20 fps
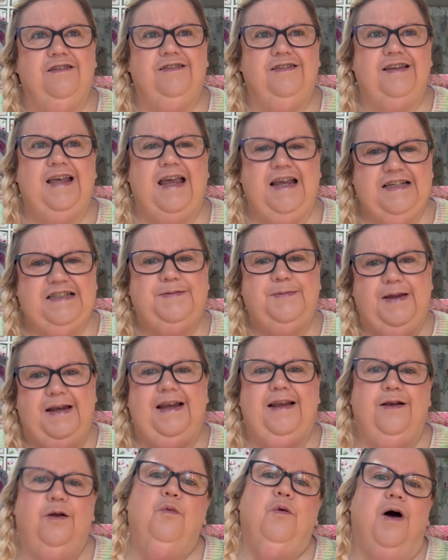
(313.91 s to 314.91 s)
takes me a
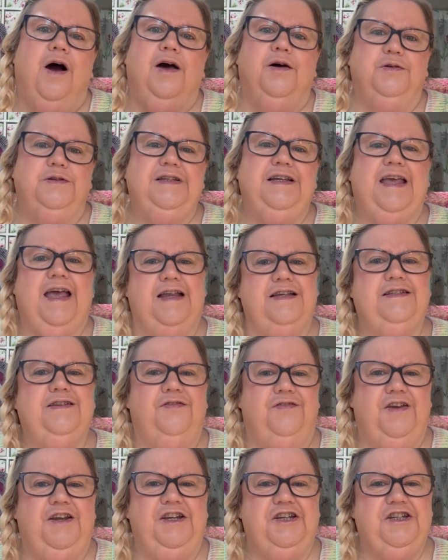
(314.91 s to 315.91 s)
little while to get to
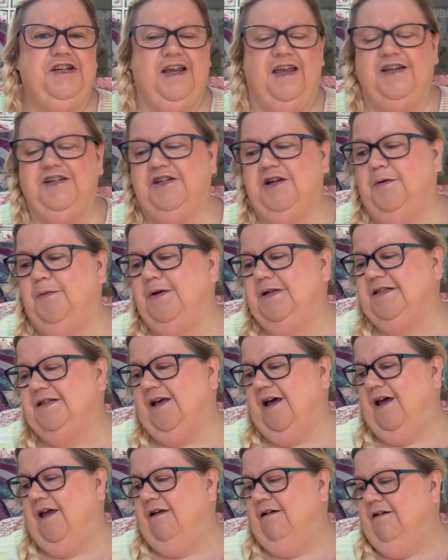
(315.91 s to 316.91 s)
finishing it, shall we
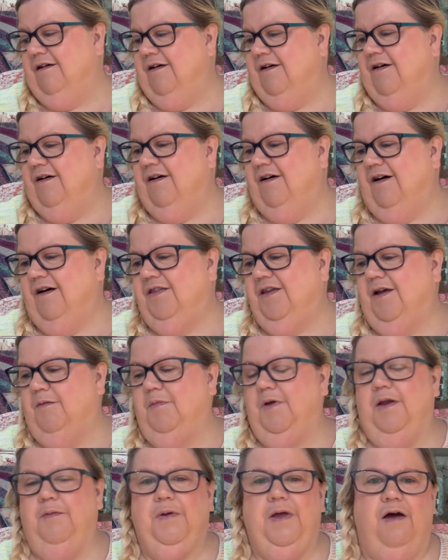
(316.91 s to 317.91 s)
say. I think I'm
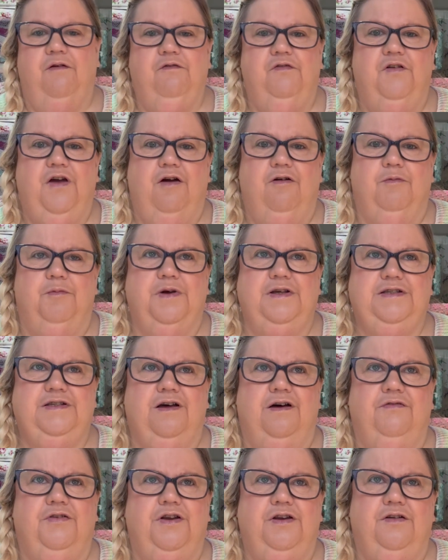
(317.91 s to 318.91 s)
being a bit unfair on
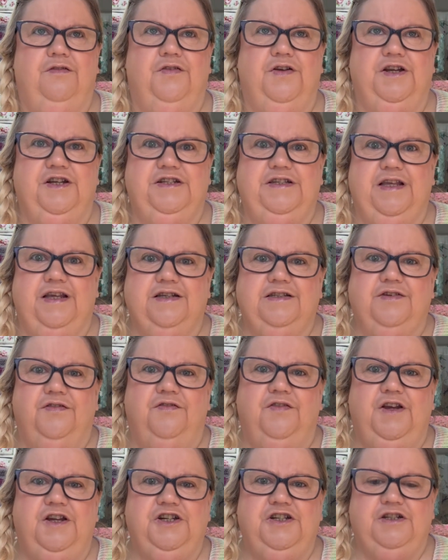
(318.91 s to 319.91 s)
myself. I do finish things. I've
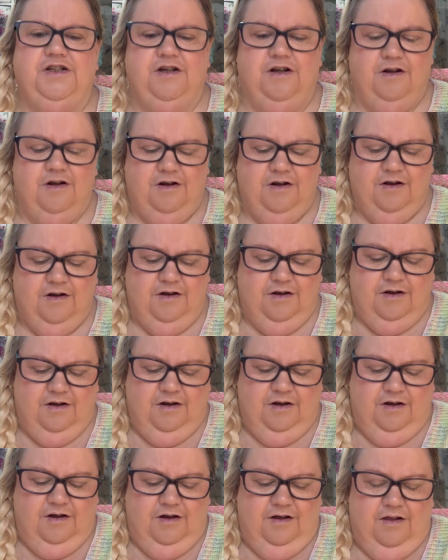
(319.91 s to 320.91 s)
finished
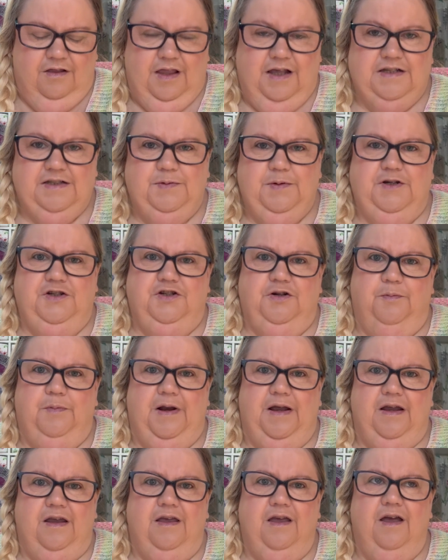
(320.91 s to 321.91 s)
that Sweet Shop
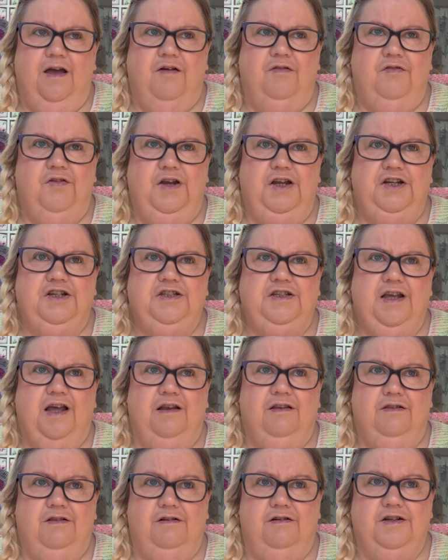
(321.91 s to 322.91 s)
blanket. I finished the
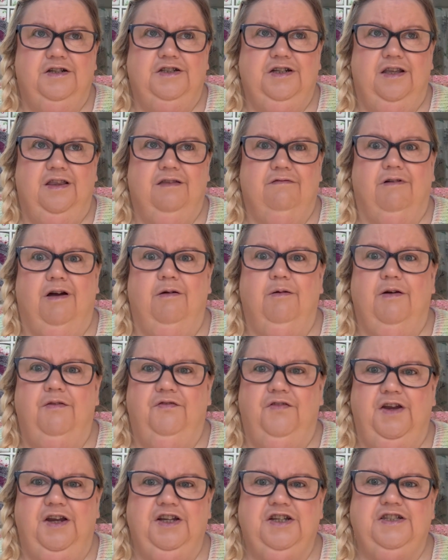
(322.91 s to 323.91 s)
anthology throw. I
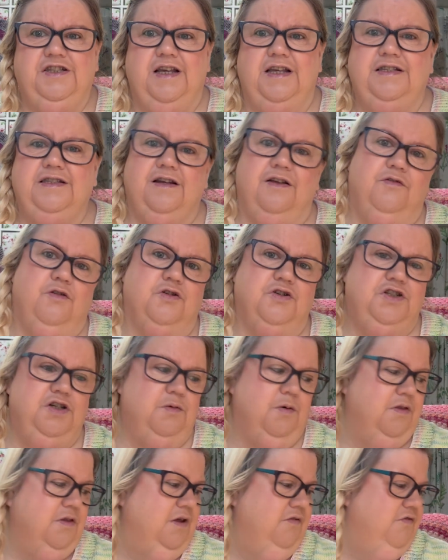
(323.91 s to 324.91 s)
finished this, and I've got
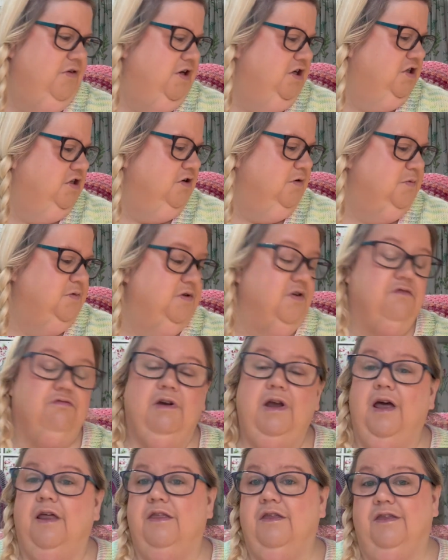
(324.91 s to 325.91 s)

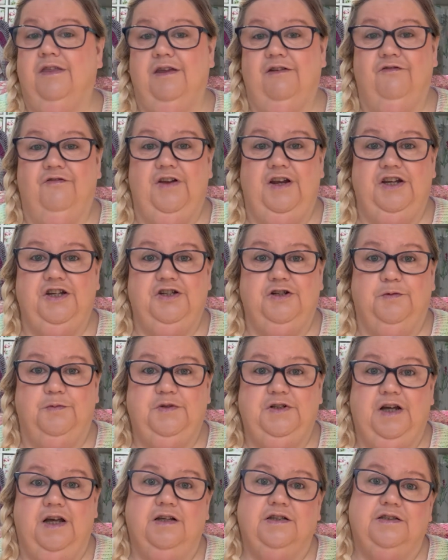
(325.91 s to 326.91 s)
three other finished
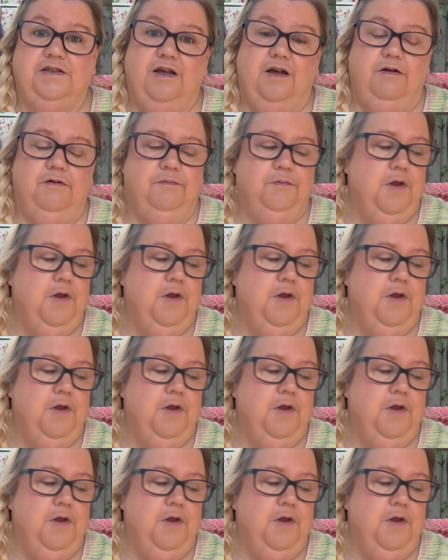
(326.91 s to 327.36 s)
objects. So